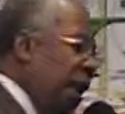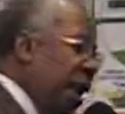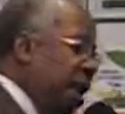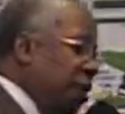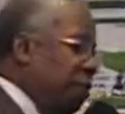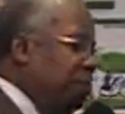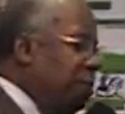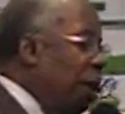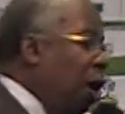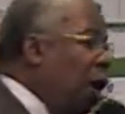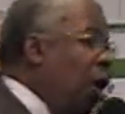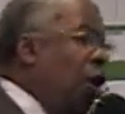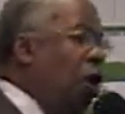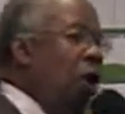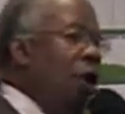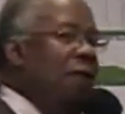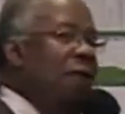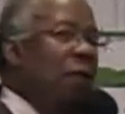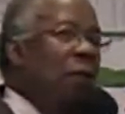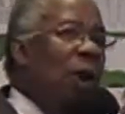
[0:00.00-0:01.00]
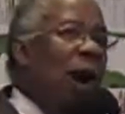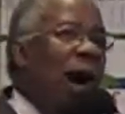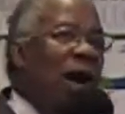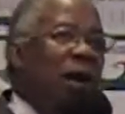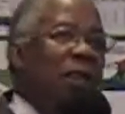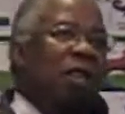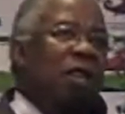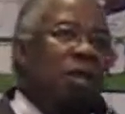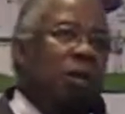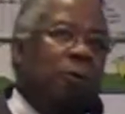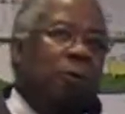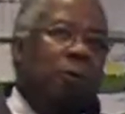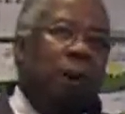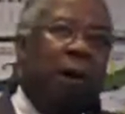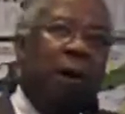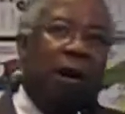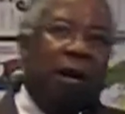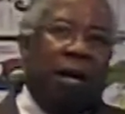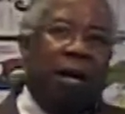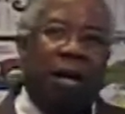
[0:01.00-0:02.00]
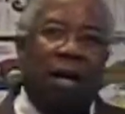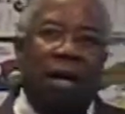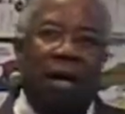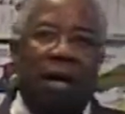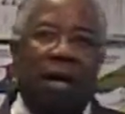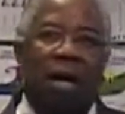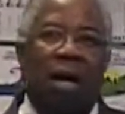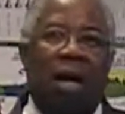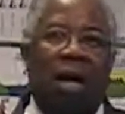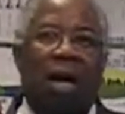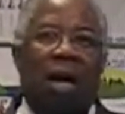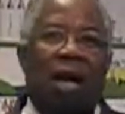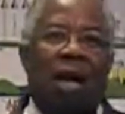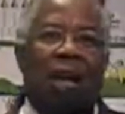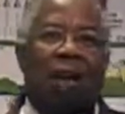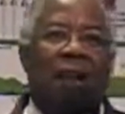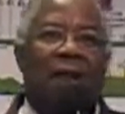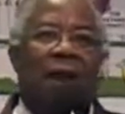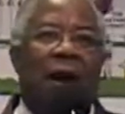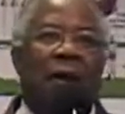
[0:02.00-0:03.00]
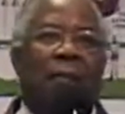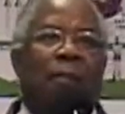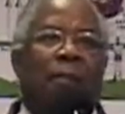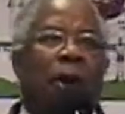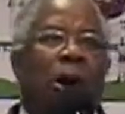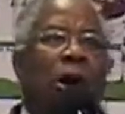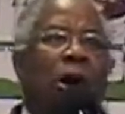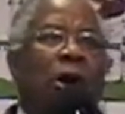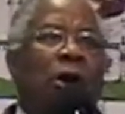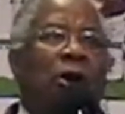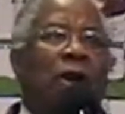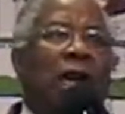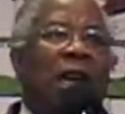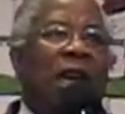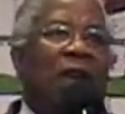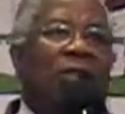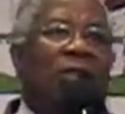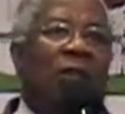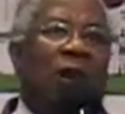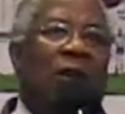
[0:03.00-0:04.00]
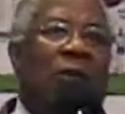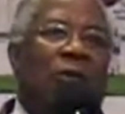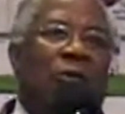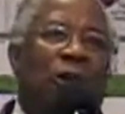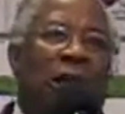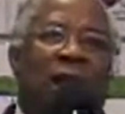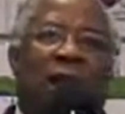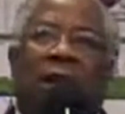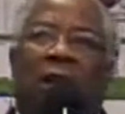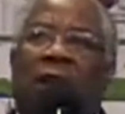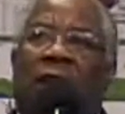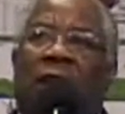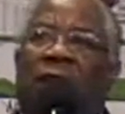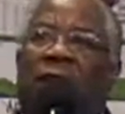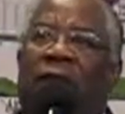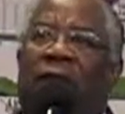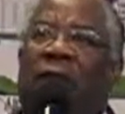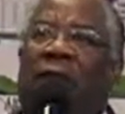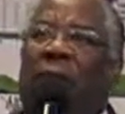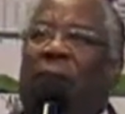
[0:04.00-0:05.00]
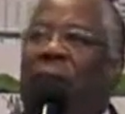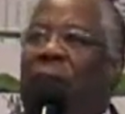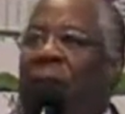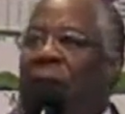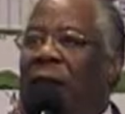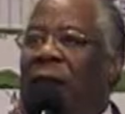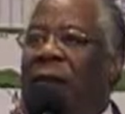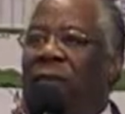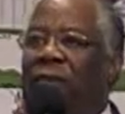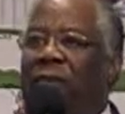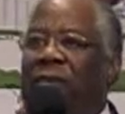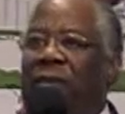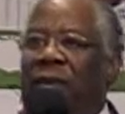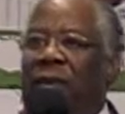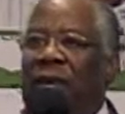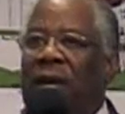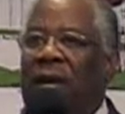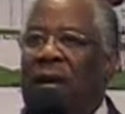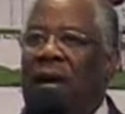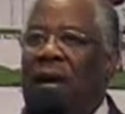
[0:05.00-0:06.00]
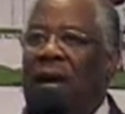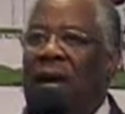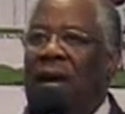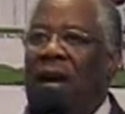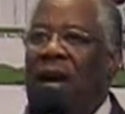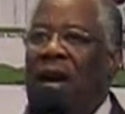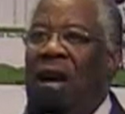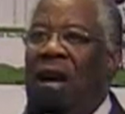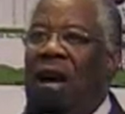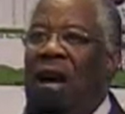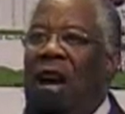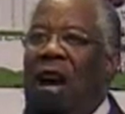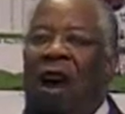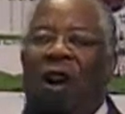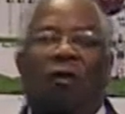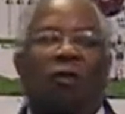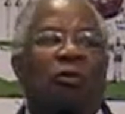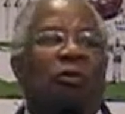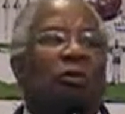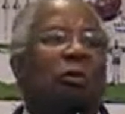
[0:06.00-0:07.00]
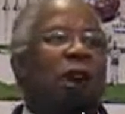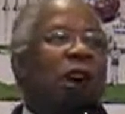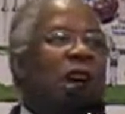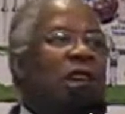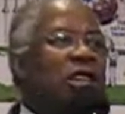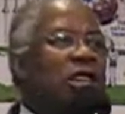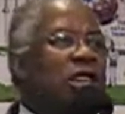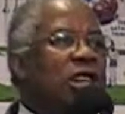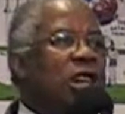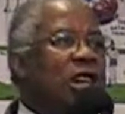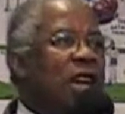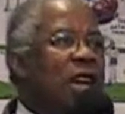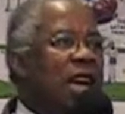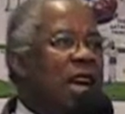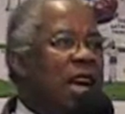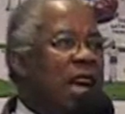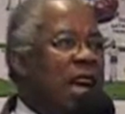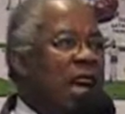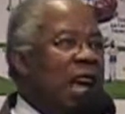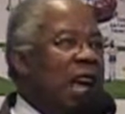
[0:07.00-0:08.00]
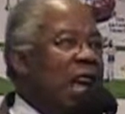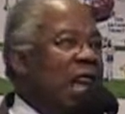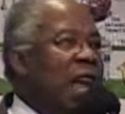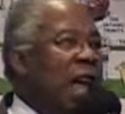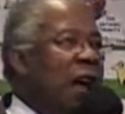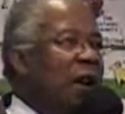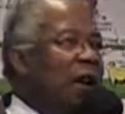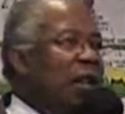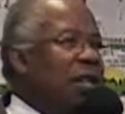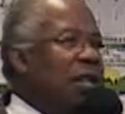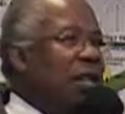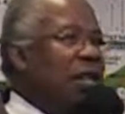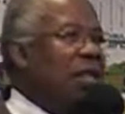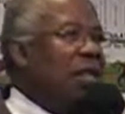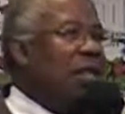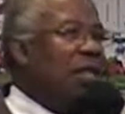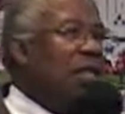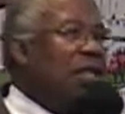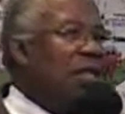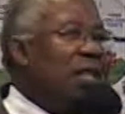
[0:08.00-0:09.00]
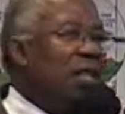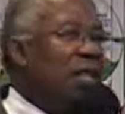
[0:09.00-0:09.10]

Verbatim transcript: that is born of the water of the Spirit, they're born into a rich family. A rich family. Inheritance.